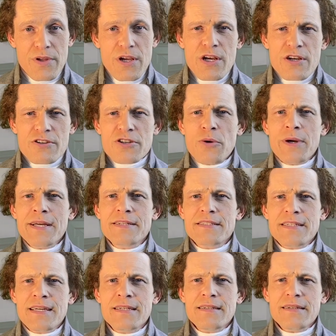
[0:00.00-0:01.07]
so it
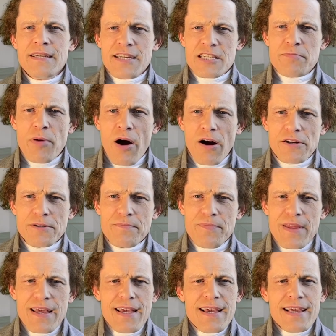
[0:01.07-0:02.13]
did its part
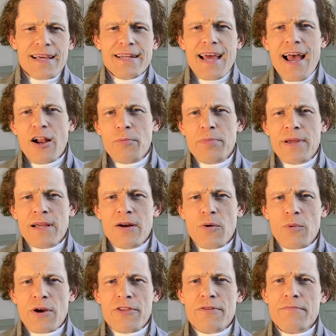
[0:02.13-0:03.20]
in helping
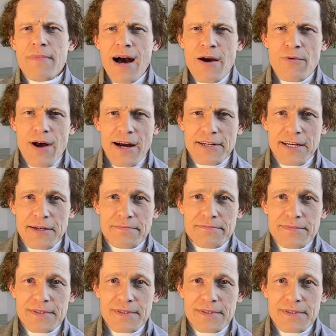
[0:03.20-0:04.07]
with my writing